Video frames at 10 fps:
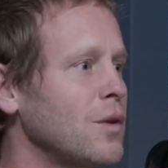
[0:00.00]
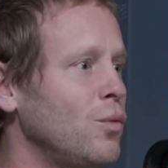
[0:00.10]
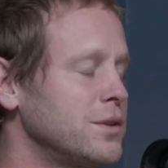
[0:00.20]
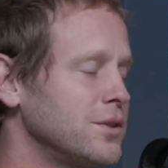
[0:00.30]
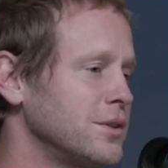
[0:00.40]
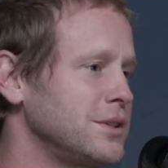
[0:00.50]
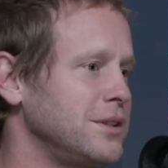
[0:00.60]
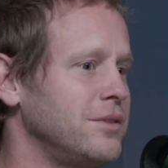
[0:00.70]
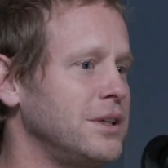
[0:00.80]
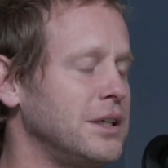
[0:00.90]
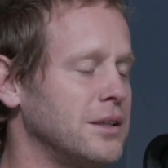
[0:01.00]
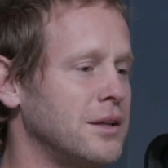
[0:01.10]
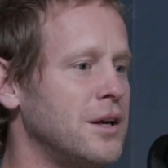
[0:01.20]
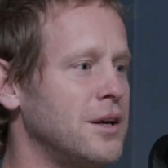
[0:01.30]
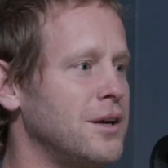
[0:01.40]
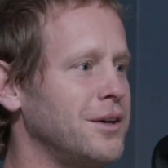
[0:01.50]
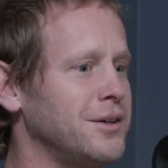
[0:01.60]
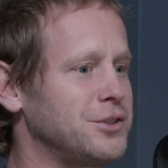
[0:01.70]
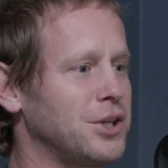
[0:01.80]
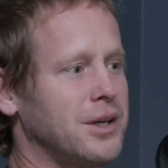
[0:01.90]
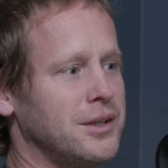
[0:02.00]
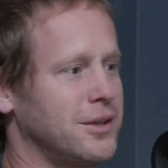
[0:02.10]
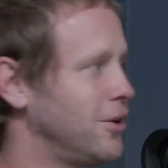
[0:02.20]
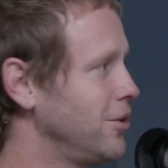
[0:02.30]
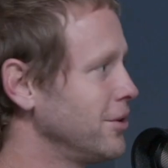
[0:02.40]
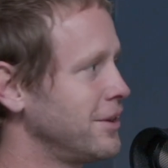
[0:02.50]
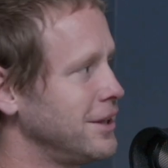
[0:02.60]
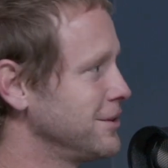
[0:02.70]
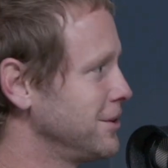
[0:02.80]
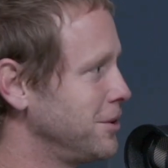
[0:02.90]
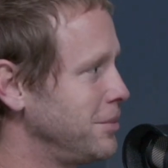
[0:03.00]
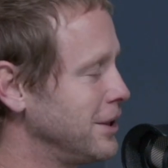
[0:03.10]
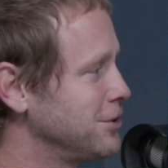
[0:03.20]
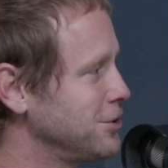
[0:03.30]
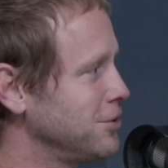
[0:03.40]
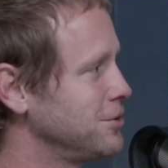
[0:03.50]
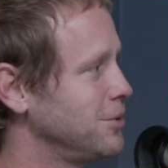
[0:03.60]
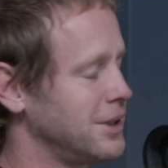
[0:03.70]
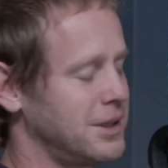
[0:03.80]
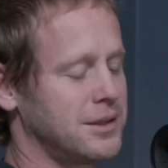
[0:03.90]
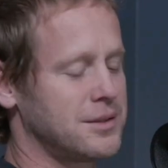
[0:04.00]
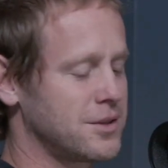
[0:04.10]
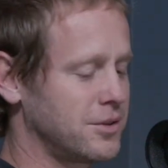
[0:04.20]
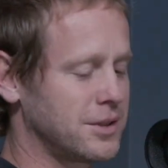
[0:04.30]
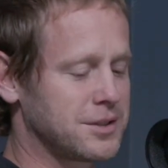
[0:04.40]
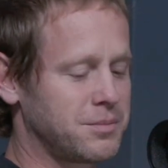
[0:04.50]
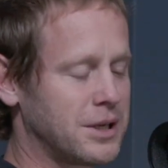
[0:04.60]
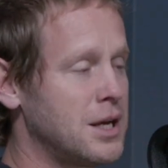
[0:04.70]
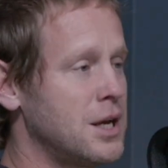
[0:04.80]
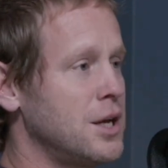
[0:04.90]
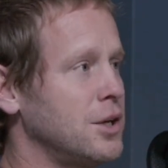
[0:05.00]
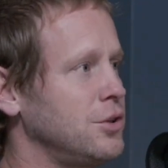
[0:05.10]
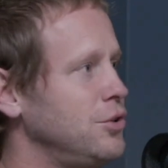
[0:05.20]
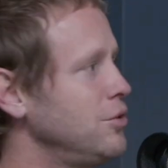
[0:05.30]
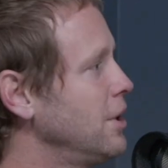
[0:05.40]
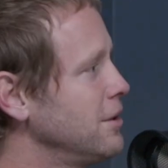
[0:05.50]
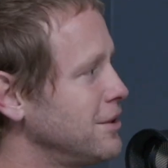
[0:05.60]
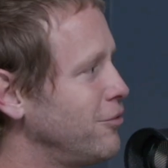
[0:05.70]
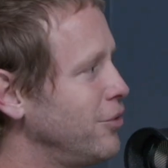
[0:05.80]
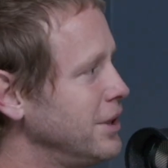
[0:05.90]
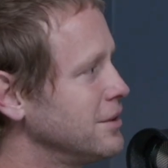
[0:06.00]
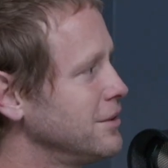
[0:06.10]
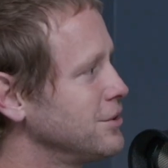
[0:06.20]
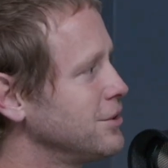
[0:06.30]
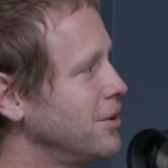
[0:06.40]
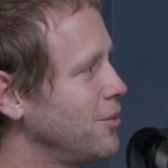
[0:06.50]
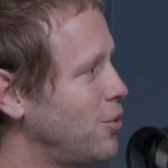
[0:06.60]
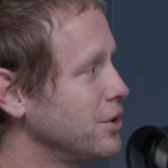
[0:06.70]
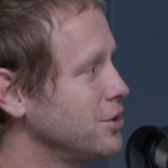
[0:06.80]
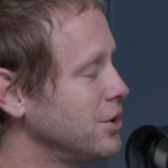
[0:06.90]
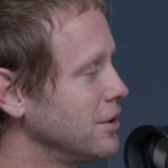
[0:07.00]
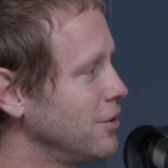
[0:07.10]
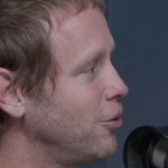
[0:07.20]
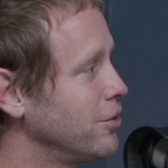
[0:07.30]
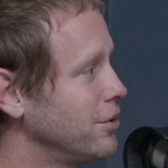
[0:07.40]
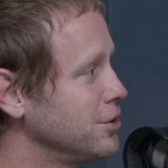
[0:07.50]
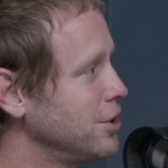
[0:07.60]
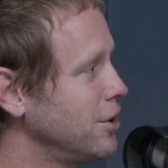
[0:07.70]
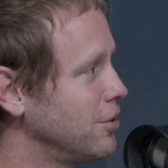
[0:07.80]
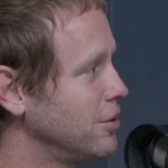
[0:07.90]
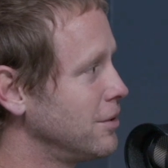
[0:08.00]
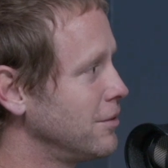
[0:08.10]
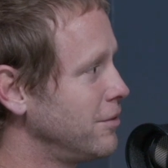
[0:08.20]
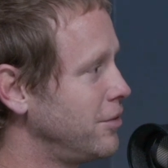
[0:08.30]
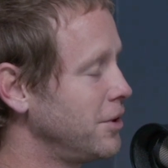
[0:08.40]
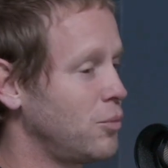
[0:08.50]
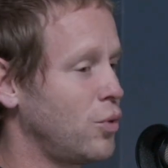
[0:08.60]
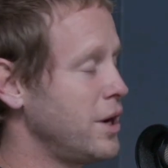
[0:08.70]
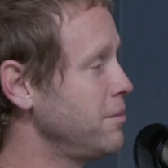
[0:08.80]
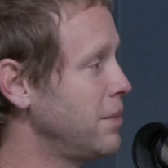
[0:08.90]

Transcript: what's on TV and China and all the things that are being shown to our kids and all this. But you guys have recently started watching an older show mm-hmm. from way